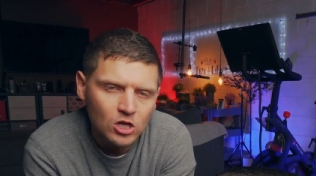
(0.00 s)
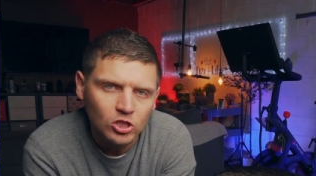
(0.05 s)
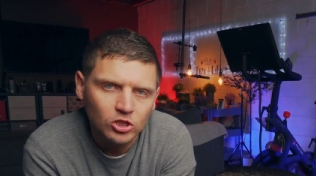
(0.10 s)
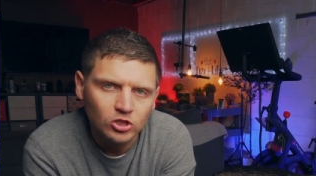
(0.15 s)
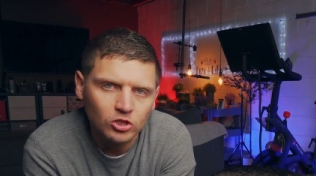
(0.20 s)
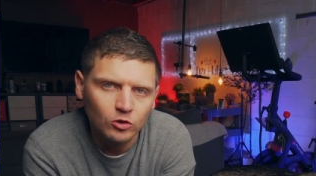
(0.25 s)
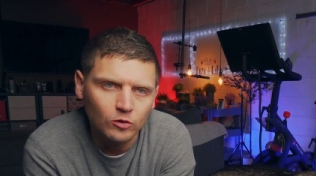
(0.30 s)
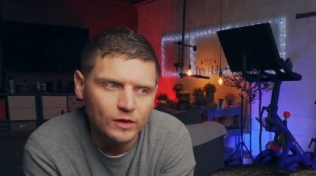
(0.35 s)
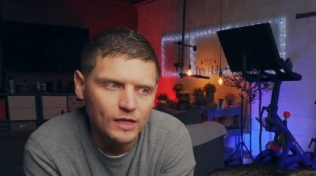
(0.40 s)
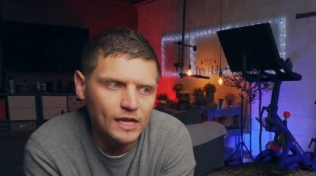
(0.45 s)

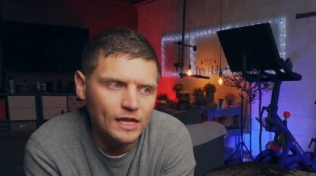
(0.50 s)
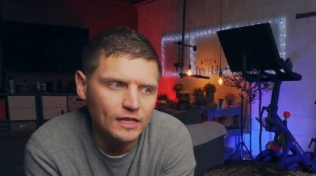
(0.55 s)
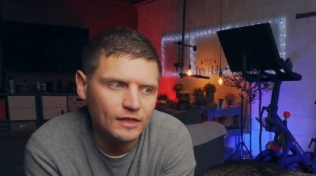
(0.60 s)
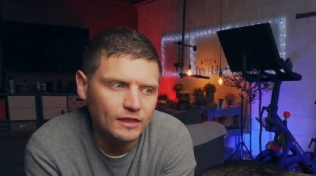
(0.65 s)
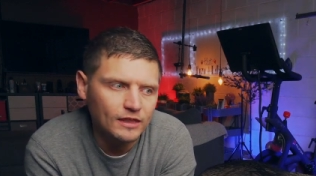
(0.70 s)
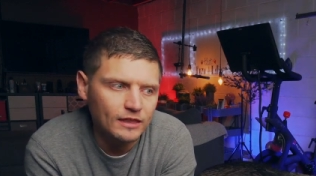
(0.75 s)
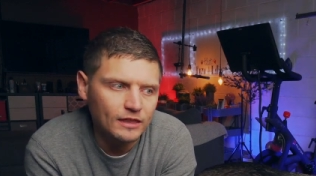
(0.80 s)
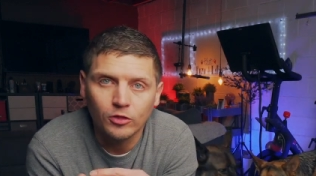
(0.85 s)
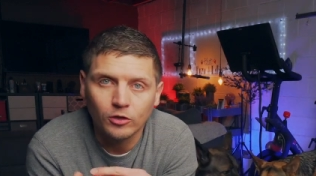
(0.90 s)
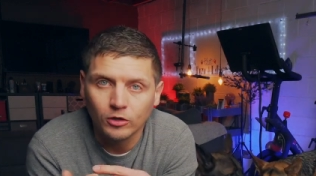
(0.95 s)
So
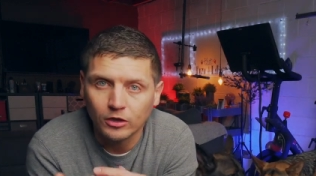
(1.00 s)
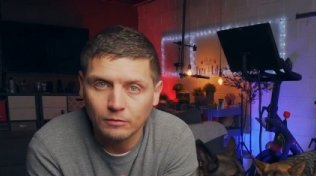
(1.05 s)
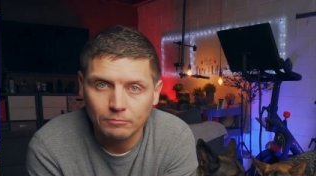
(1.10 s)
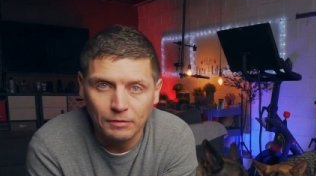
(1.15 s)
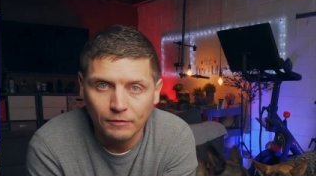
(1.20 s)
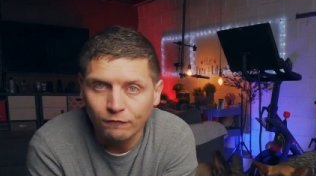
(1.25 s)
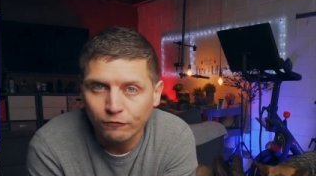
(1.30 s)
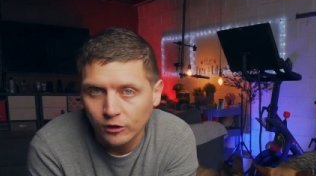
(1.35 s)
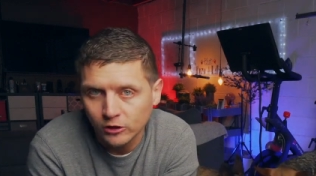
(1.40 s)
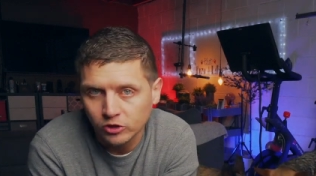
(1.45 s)
then they're gonna
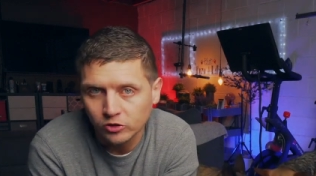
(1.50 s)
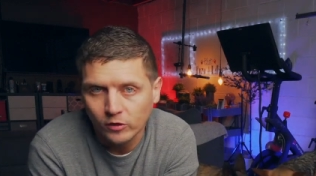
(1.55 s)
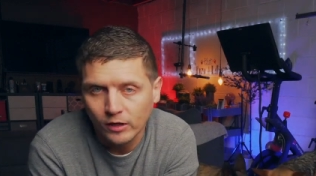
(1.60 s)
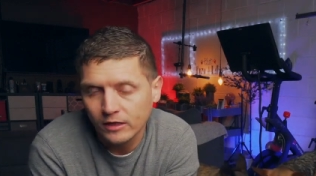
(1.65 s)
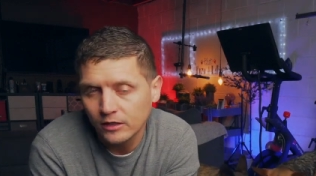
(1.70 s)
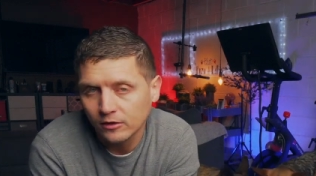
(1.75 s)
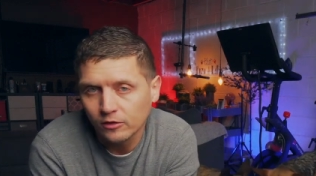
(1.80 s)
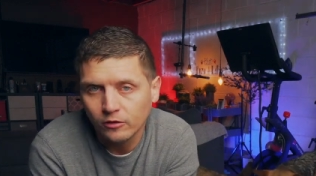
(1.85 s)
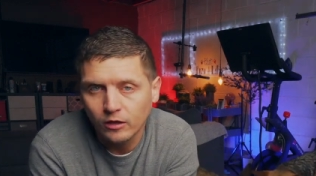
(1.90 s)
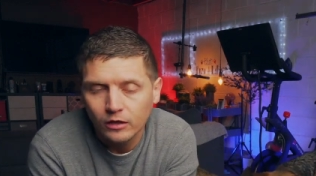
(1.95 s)
be
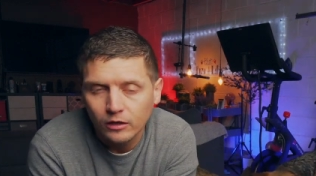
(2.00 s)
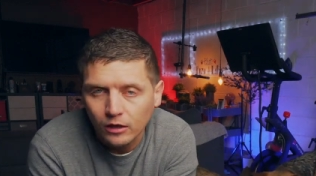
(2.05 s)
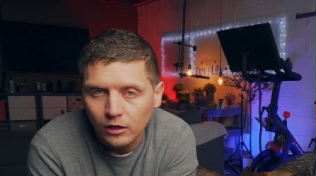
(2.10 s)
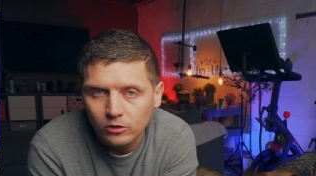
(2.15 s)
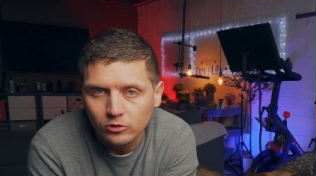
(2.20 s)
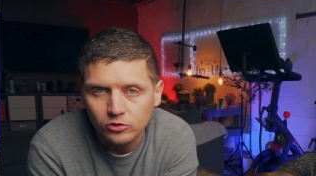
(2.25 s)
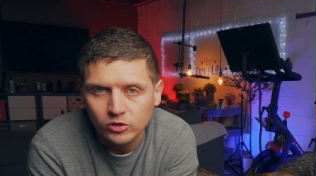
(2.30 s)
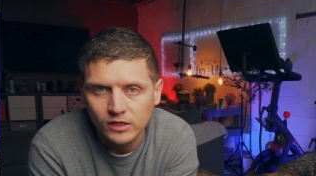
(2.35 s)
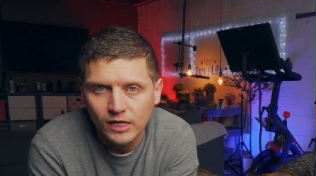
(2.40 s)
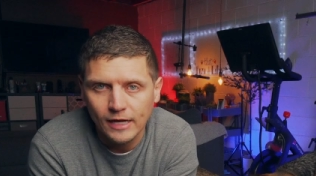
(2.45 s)
frustrated and they're not gonna
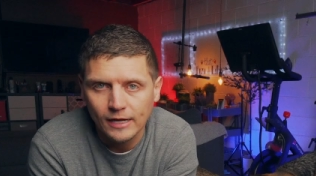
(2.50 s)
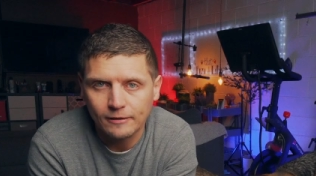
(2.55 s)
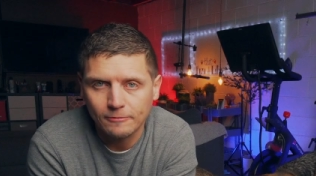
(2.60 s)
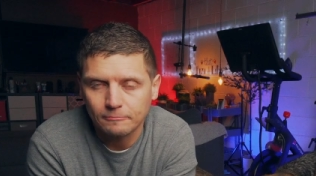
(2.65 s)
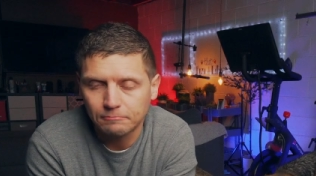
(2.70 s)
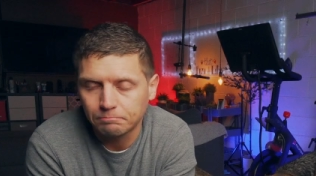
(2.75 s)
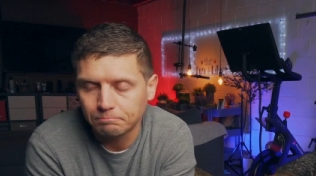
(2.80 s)
understand.